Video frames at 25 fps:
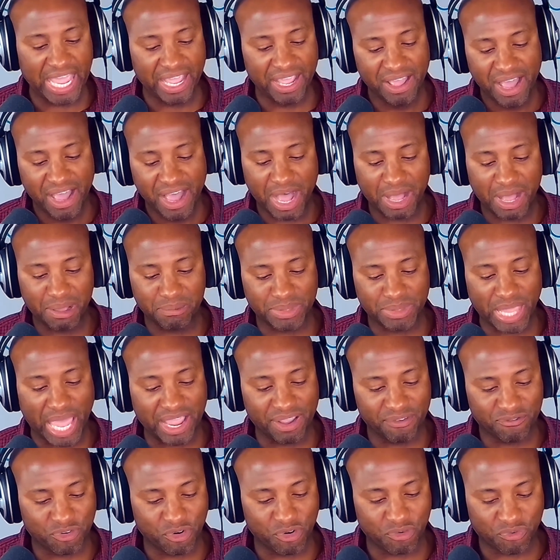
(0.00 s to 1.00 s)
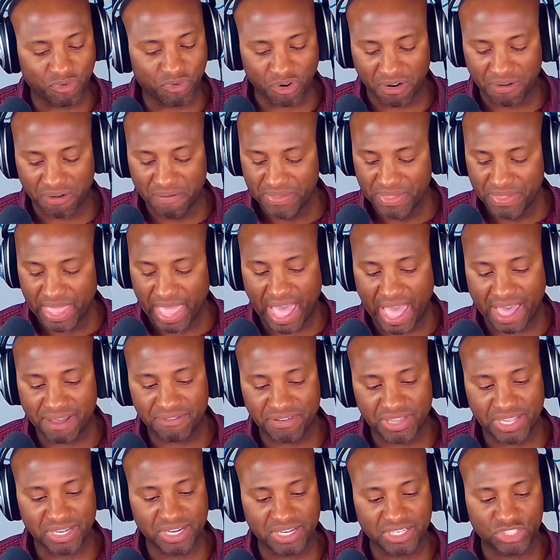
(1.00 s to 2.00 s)
I'm thankful for
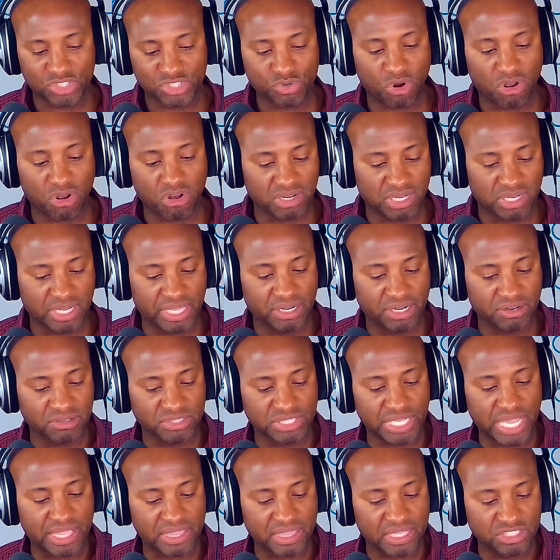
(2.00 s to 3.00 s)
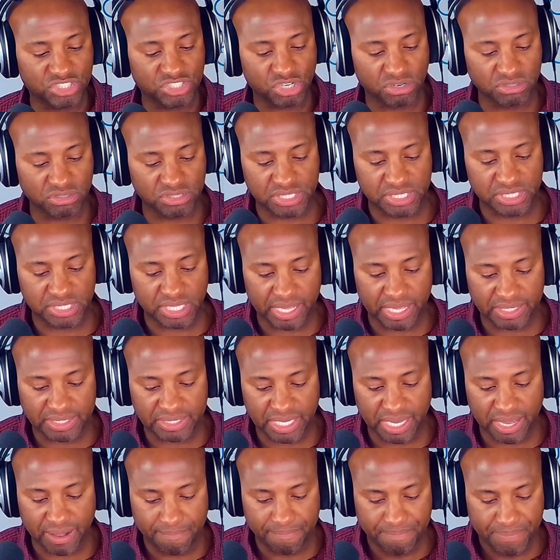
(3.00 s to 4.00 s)
having strong leaders at the church that
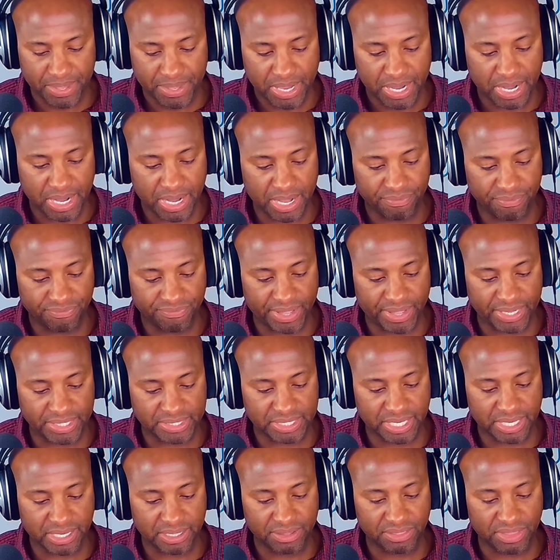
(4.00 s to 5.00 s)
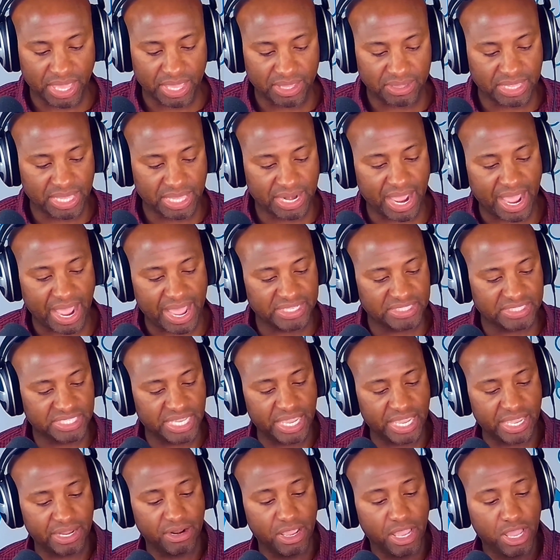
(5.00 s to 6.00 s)
I
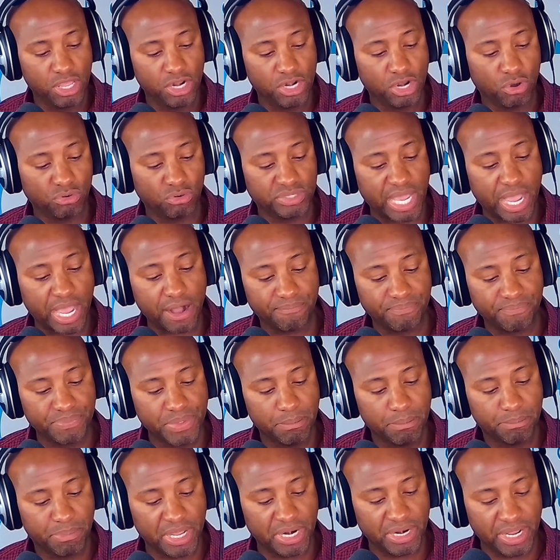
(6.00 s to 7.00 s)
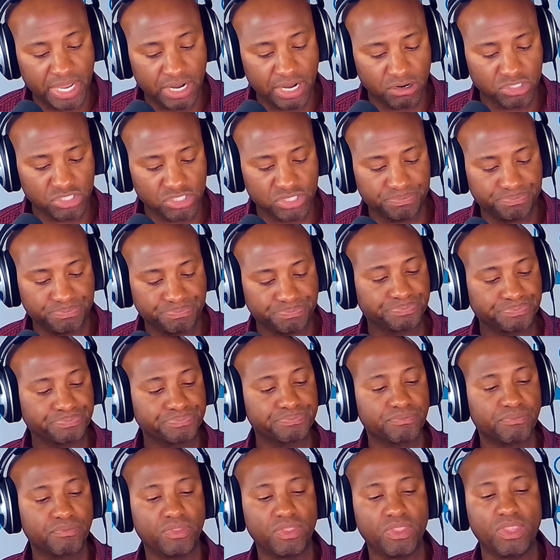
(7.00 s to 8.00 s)
attend, no doubt. But here's
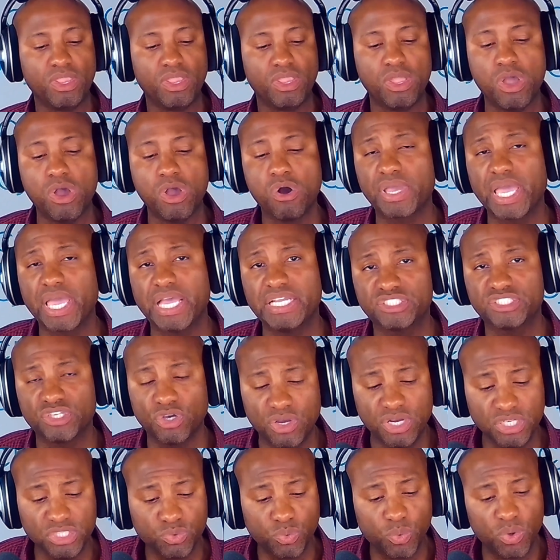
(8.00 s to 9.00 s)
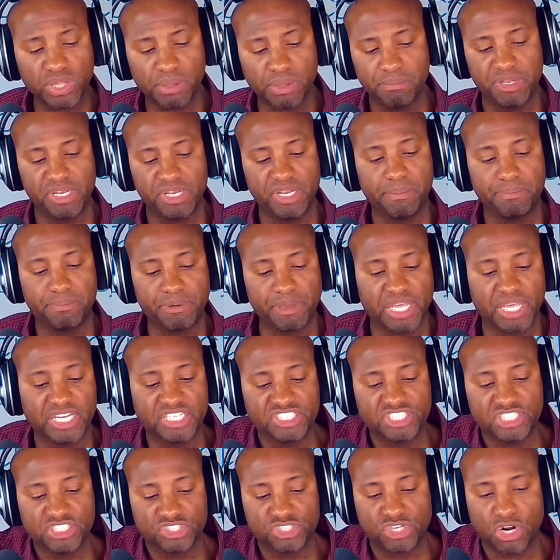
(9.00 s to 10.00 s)
where the
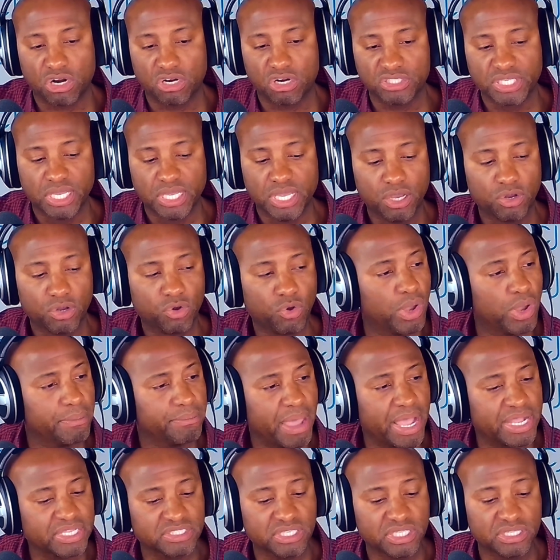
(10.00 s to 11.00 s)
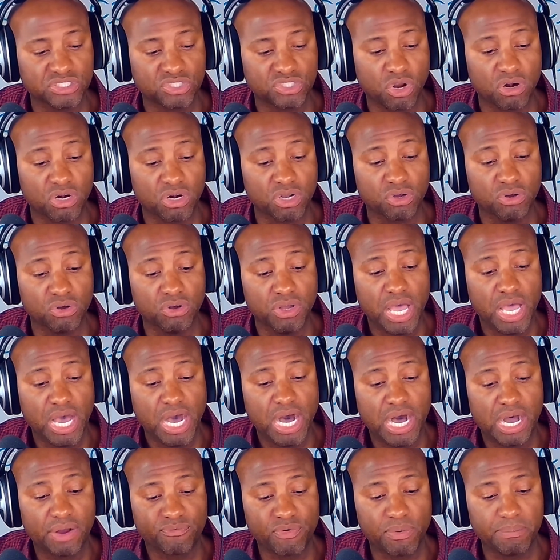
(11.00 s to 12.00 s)
manipulation starts. Going back to this article,
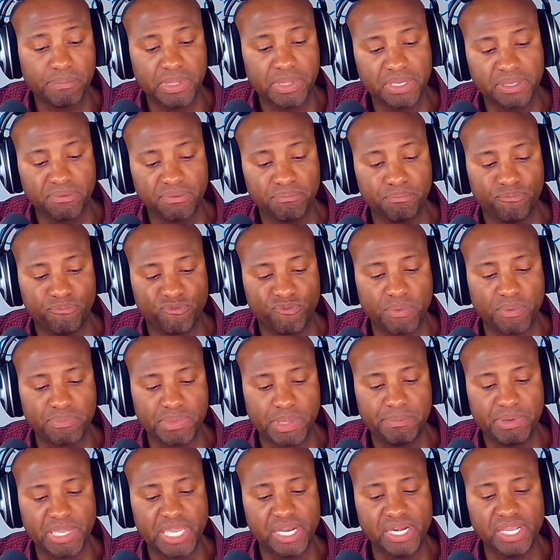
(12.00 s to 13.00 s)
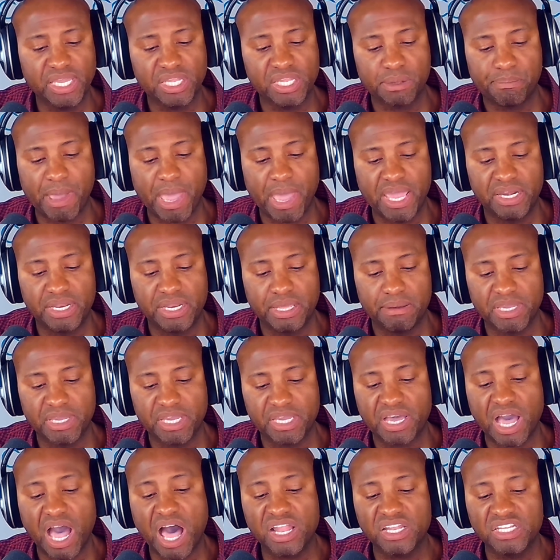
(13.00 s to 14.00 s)
from the beginning of the
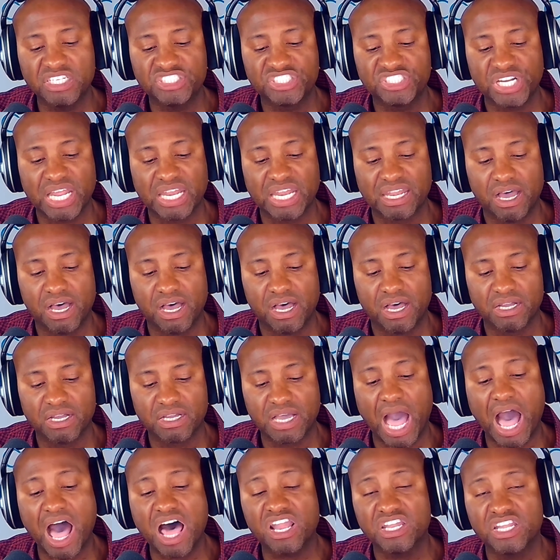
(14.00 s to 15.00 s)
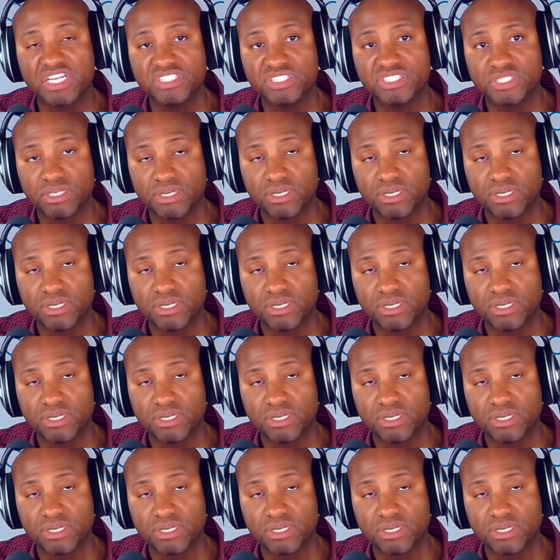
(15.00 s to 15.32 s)
pandemic, Francis